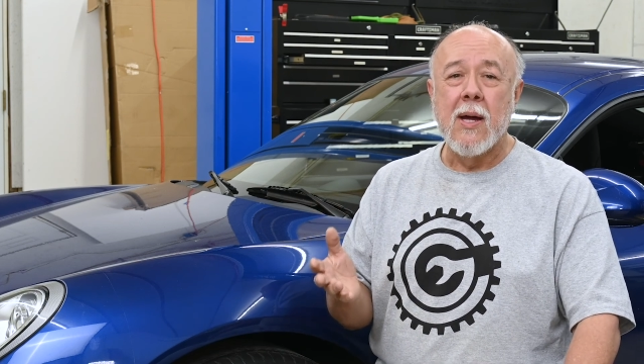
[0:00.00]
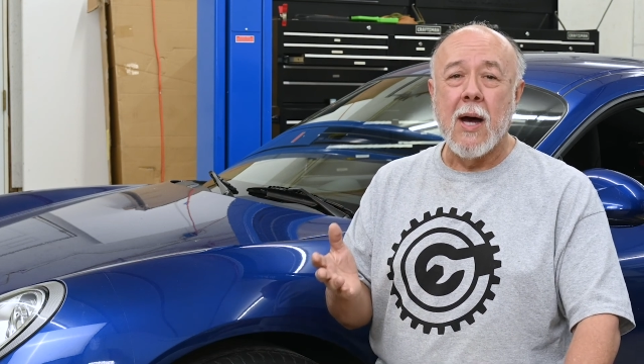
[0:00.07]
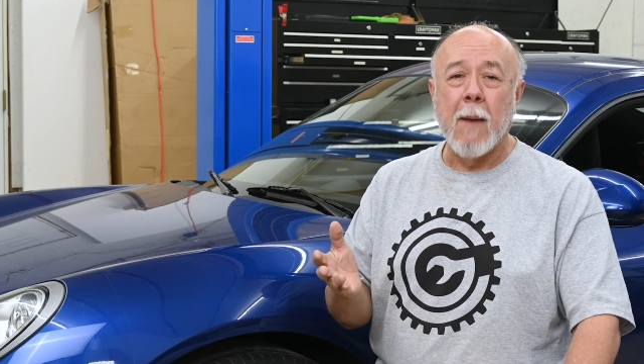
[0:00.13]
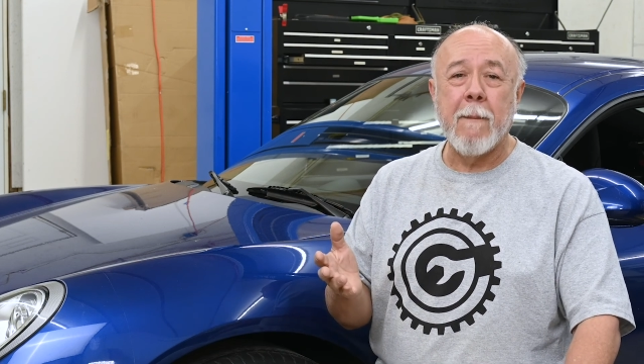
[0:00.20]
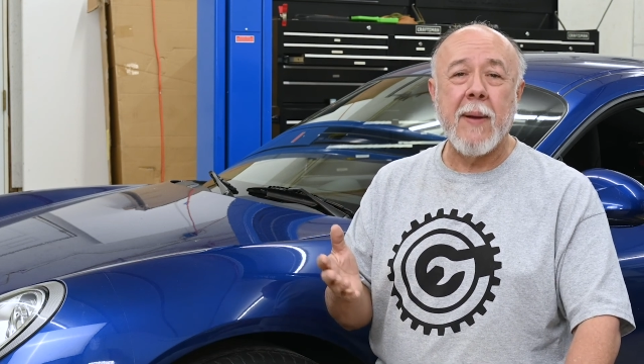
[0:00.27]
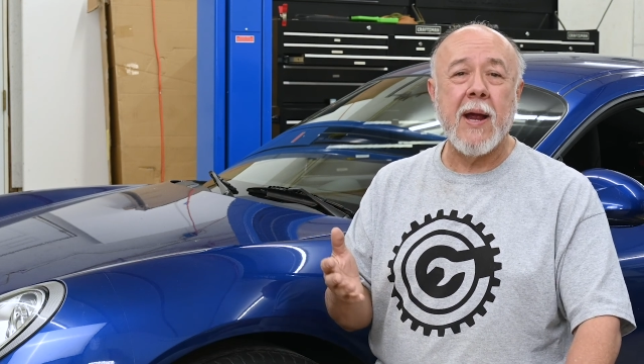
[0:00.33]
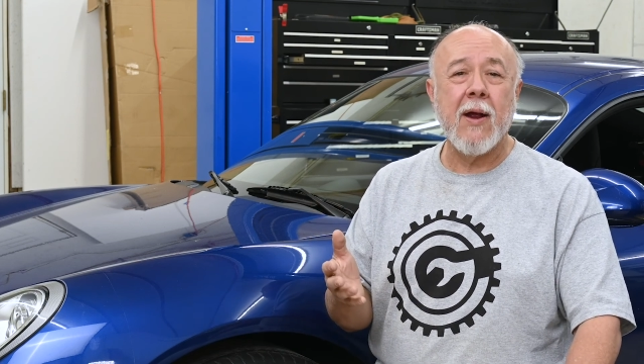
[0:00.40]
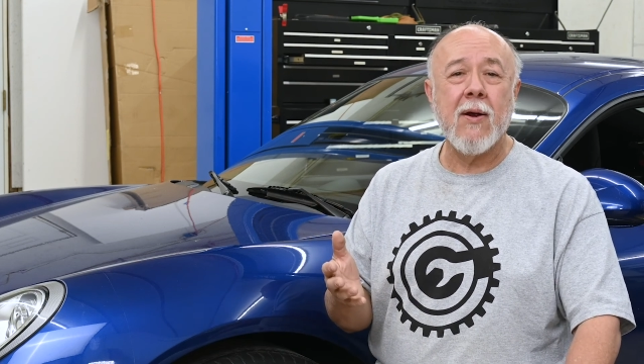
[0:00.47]

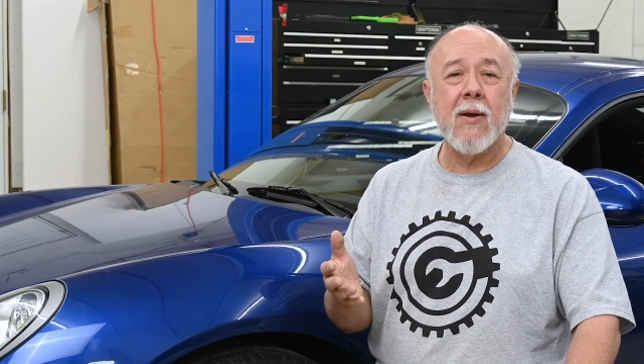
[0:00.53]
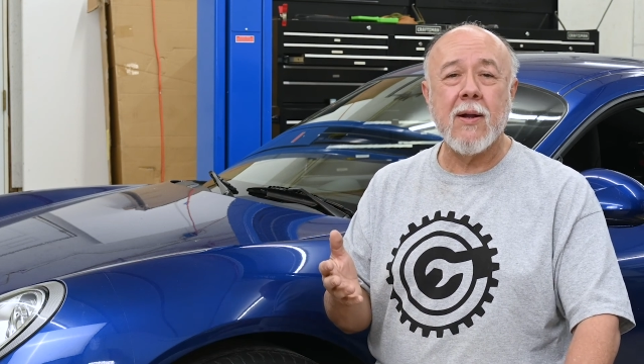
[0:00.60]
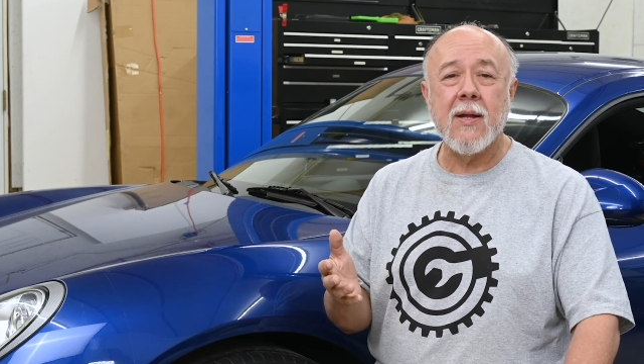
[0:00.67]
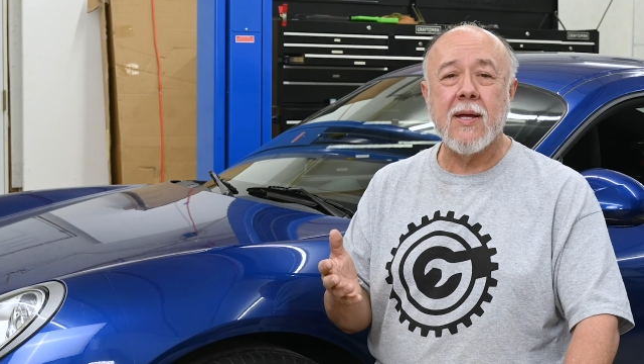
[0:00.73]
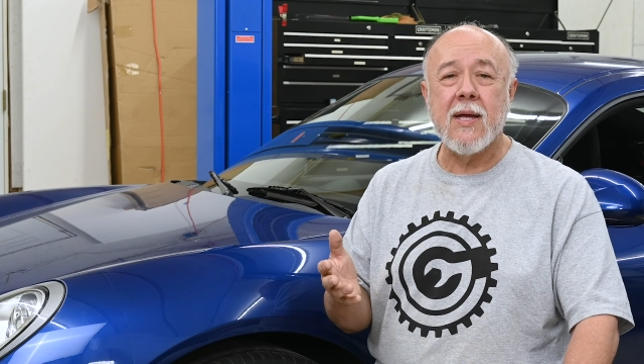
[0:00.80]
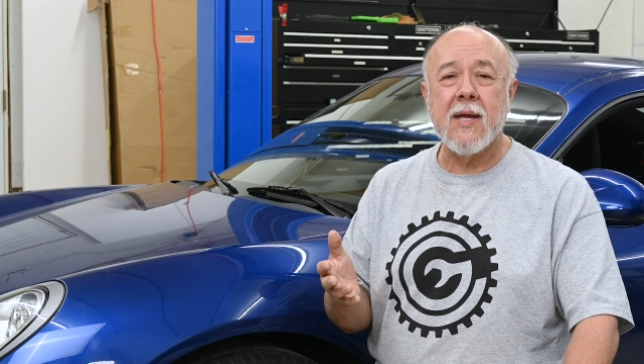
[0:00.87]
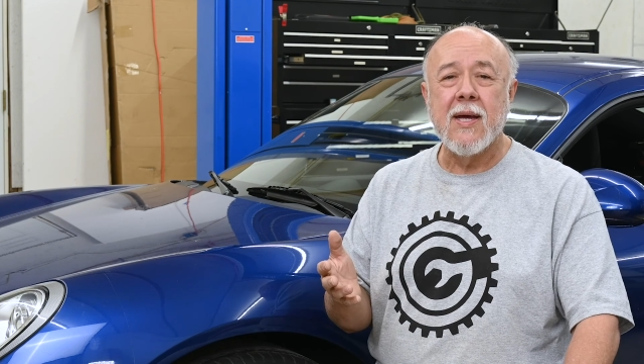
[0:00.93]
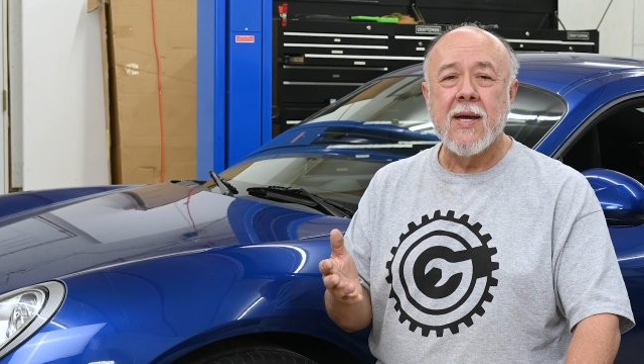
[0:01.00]

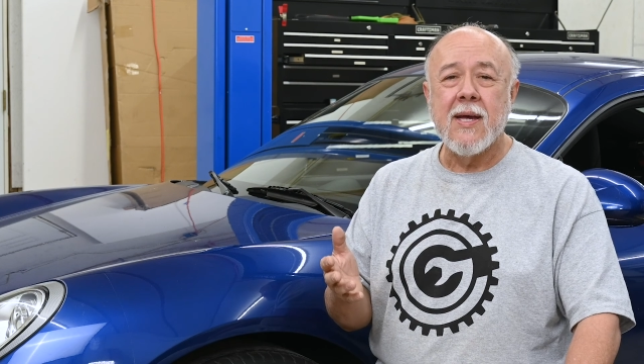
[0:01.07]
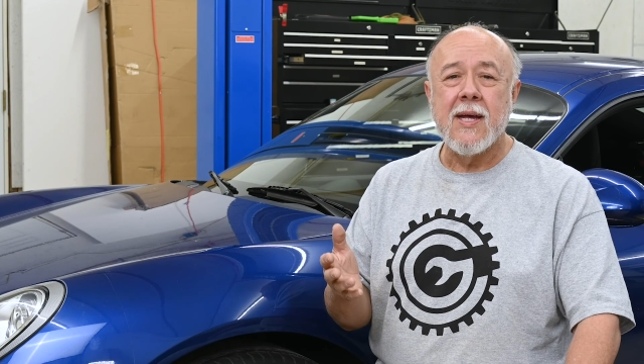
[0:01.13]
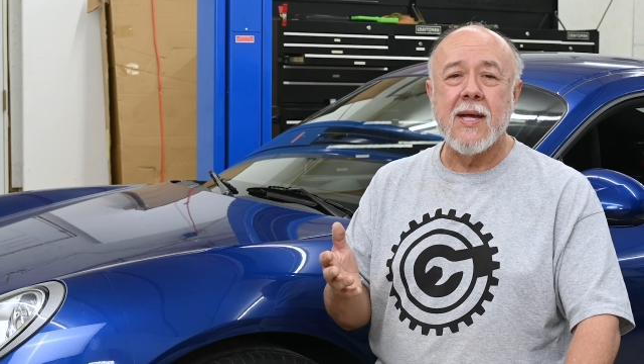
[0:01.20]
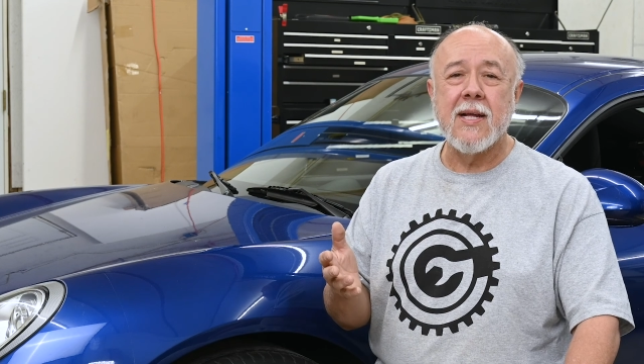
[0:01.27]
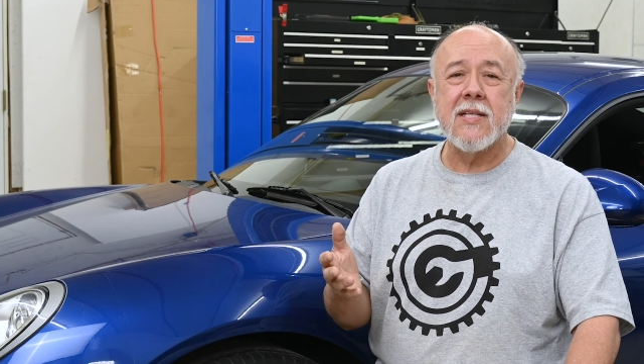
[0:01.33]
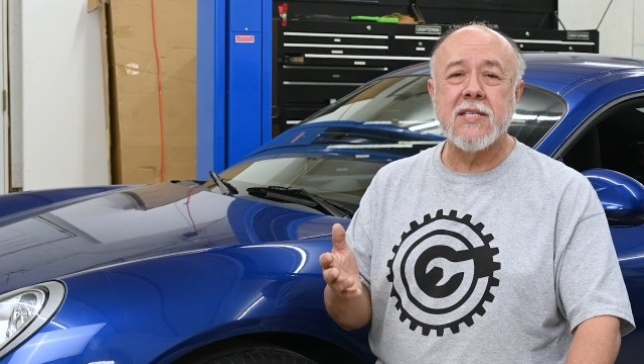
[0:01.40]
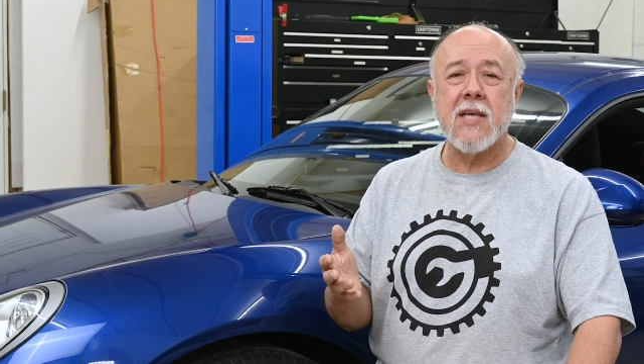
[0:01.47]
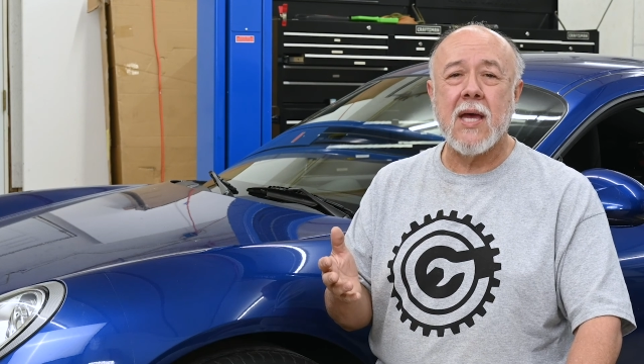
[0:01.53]
Apparently,
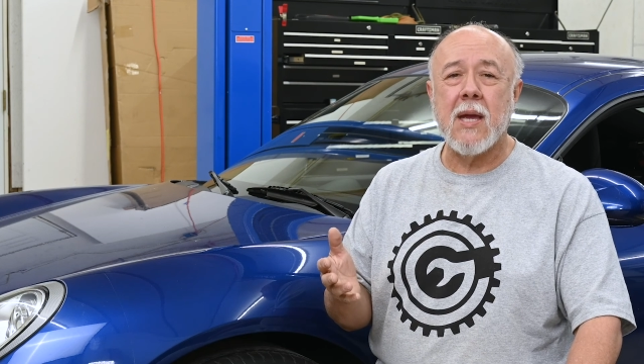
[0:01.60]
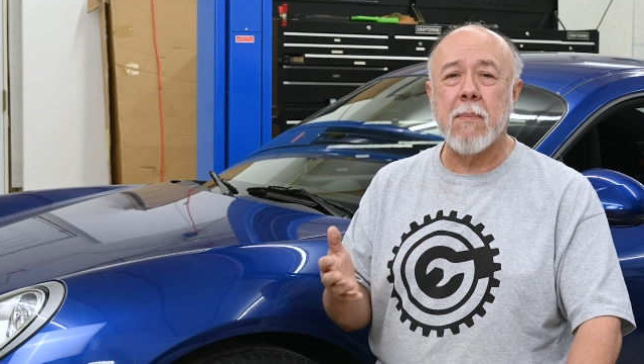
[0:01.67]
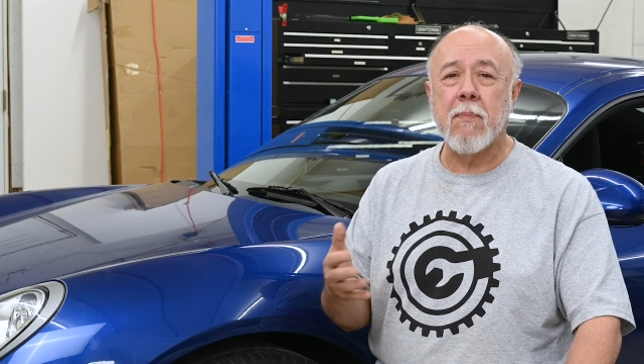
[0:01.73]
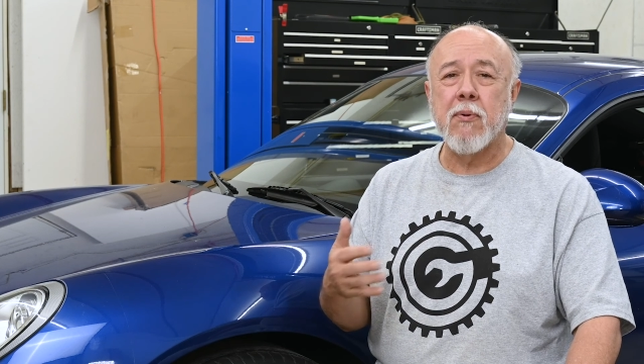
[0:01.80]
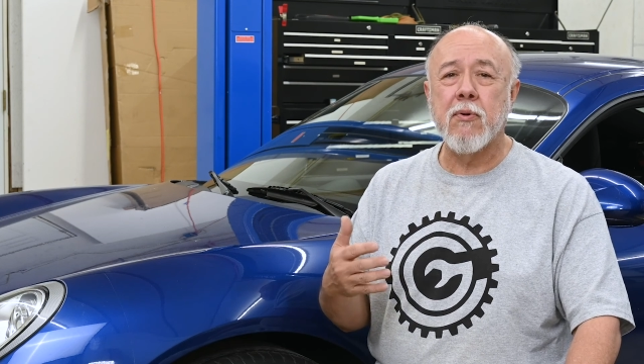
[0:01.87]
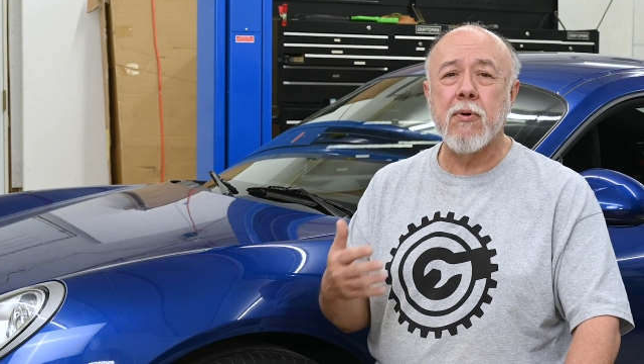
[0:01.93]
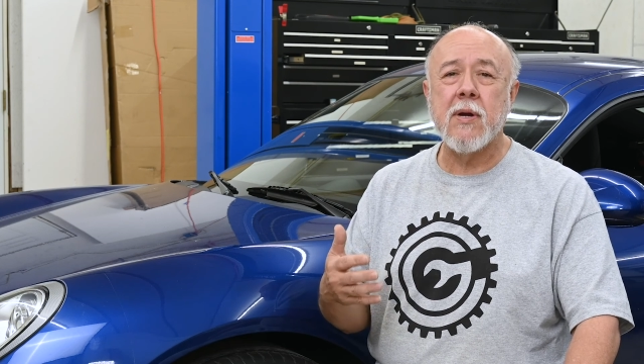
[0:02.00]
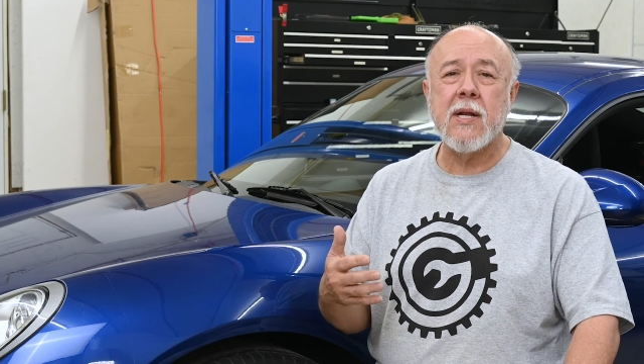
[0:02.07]
it's a
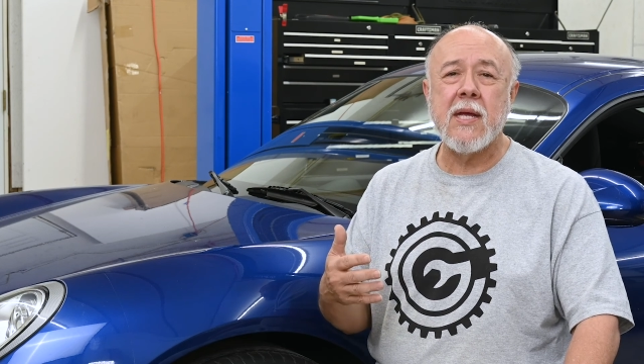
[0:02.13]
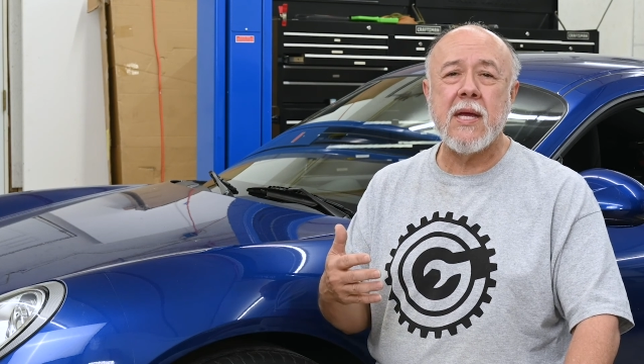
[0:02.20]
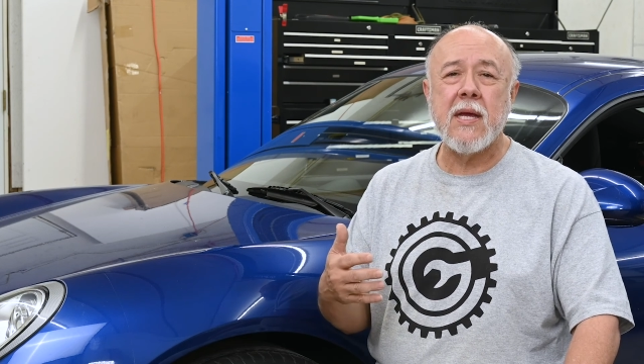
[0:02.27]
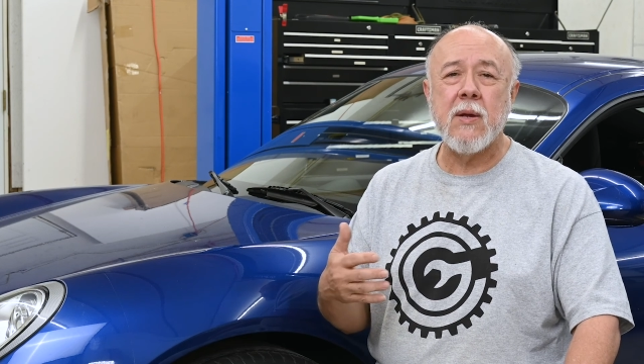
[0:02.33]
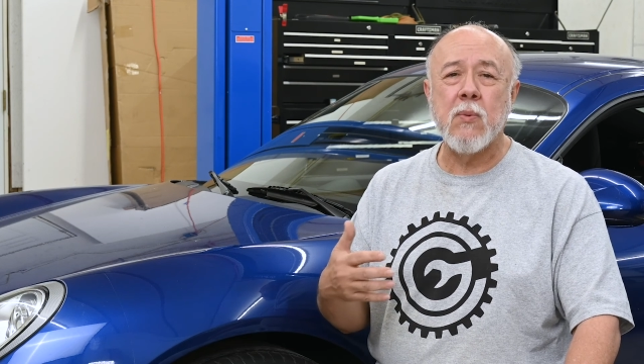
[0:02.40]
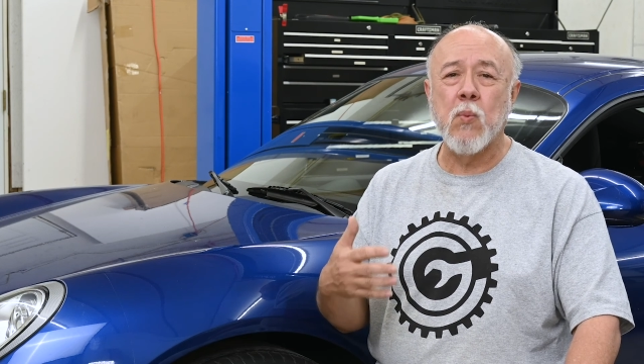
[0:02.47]
pretty